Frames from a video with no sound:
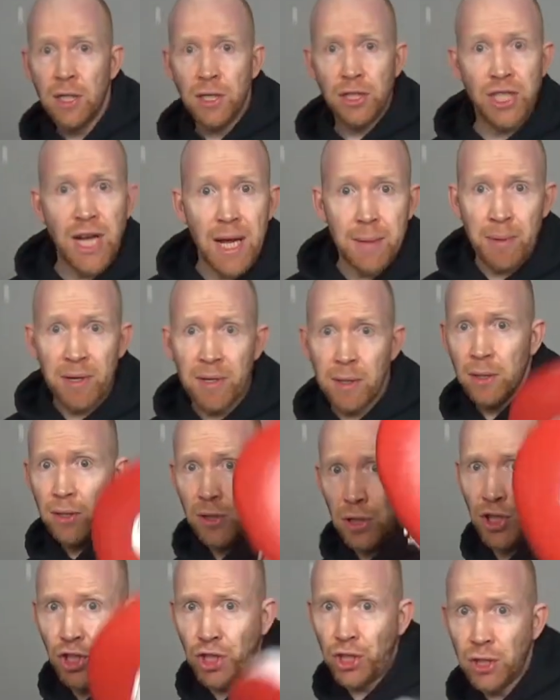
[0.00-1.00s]
Jab,
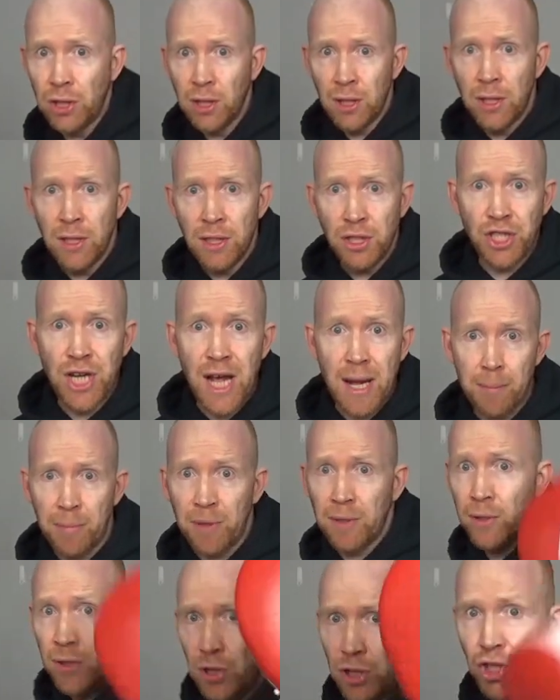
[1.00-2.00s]
ish, jab,
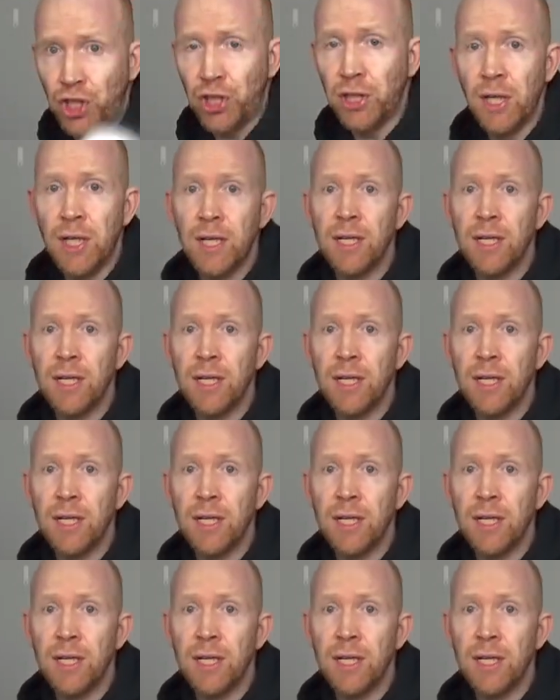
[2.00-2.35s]
ish.